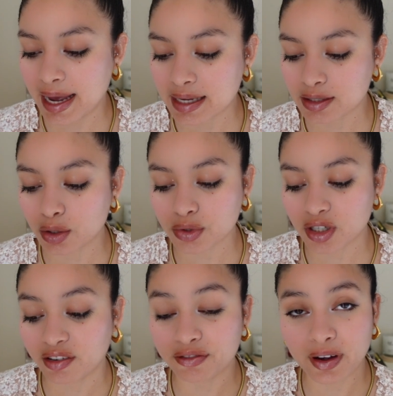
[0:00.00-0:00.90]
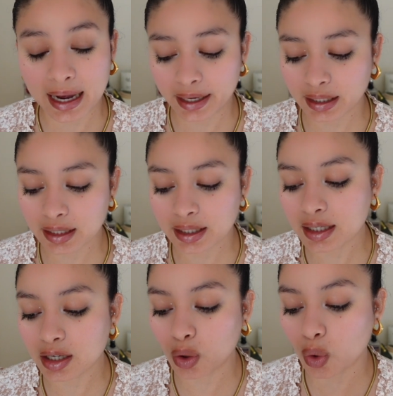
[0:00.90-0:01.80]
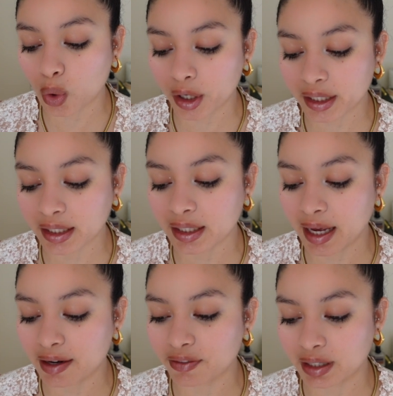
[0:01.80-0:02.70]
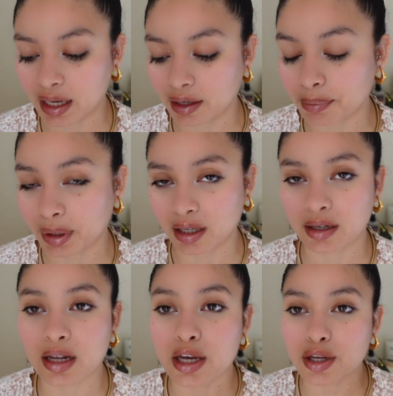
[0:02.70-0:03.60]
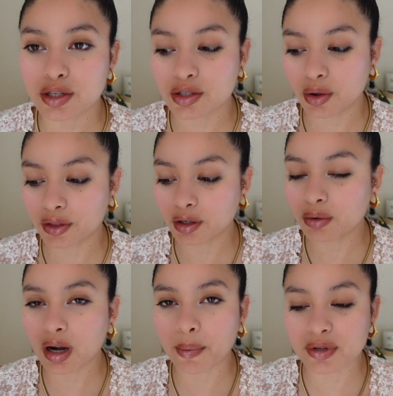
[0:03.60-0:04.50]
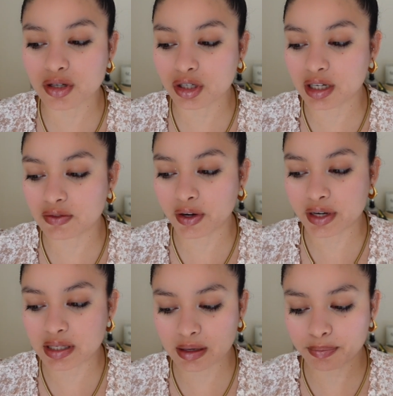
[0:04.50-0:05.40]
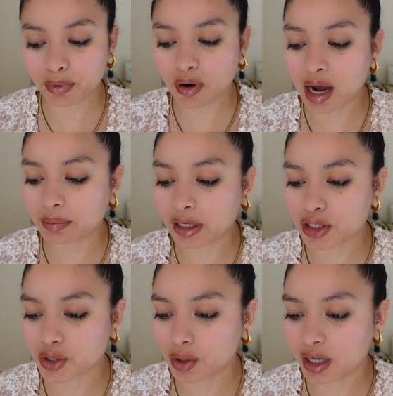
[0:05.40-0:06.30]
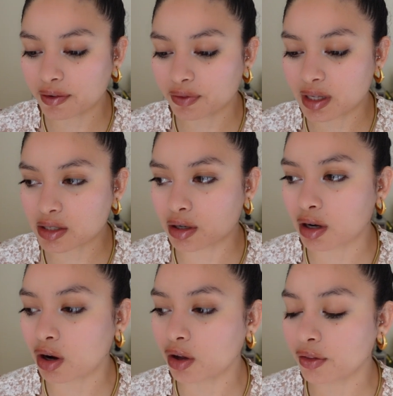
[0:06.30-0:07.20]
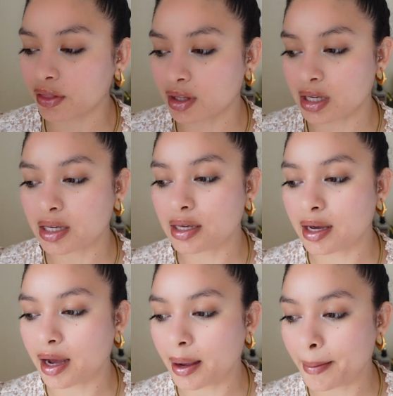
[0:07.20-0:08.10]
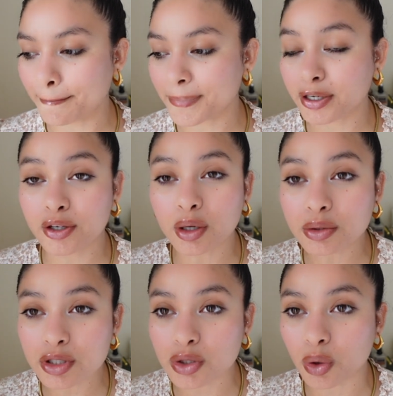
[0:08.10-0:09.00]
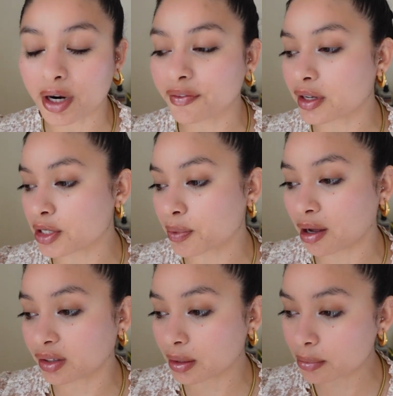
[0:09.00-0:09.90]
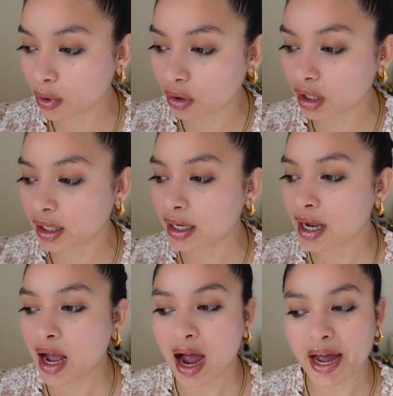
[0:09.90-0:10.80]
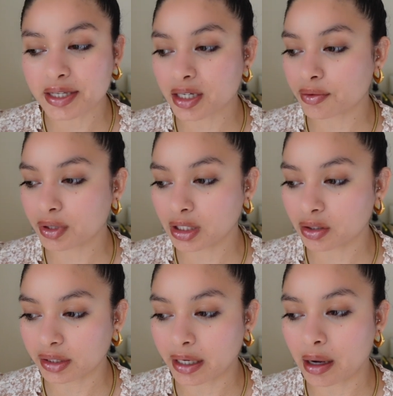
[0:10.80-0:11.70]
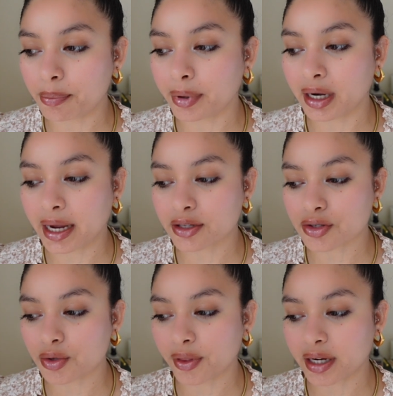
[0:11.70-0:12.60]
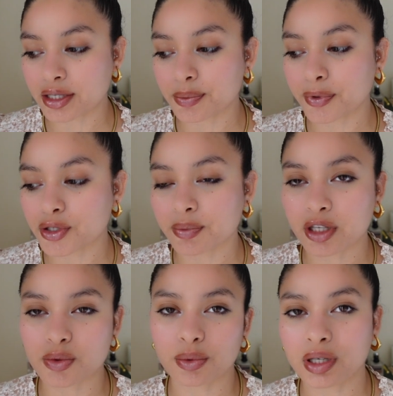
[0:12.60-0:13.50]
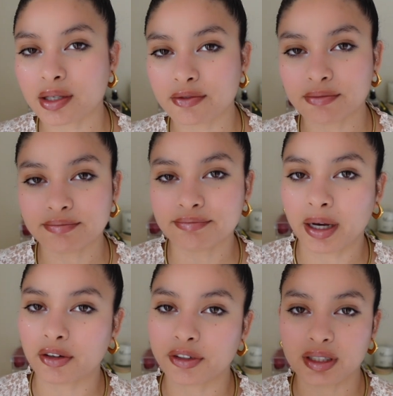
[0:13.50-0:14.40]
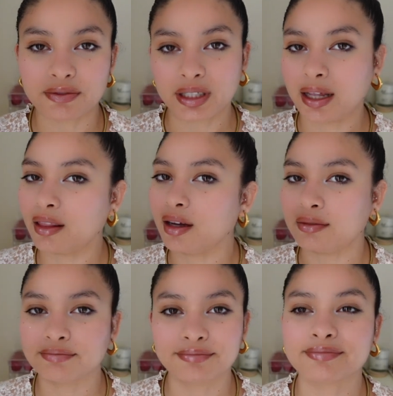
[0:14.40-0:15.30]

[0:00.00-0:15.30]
has notes of vine, orchid, and vanilla bean. So the note composition is very simple. I'm not sure if these are all the notes or if there's probably more. I didn't really look that up, but I just know that it's supposed to be sweet, powdery, vanilla.